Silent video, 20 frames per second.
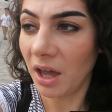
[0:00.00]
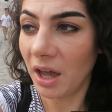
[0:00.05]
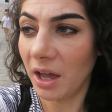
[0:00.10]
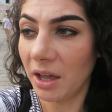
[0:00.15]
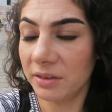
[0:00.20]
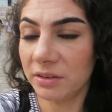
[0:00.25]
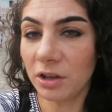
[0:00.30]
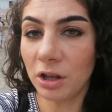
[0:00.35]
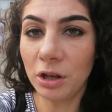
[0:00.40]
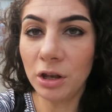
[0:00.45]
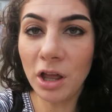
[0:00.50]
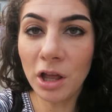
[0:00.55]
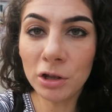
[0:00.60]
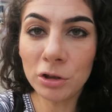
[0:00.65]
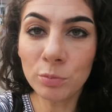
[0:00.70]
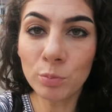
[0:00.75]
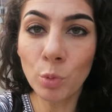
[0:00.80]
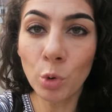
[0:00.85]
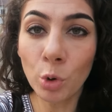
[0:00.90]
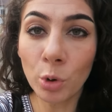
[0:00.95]
has a lot
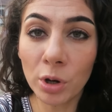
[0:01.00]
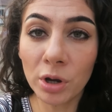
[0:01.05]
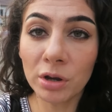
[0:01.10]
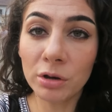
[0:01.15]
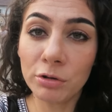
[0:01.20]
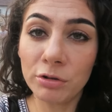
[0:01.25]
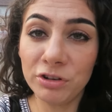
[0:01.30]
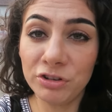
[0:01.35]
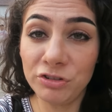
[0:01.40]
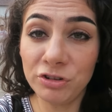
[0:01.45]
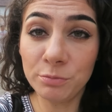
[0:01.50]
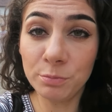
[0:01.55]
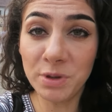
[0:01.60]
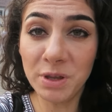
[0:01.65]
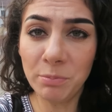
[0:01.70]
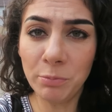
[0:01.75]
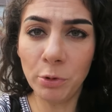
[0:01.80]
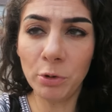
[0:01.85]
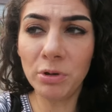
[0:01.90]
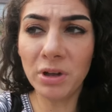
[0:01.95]
more Christian
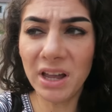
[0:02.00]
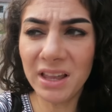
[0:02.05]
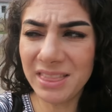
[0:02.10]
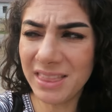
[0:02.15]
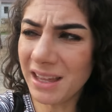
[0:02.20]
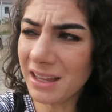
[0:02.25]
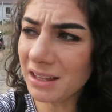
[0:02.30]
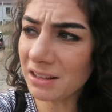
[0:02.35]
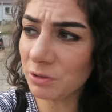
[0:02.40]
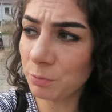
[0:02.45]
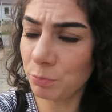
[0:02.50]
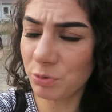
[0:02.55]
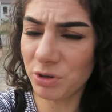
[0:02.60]
people. I think it's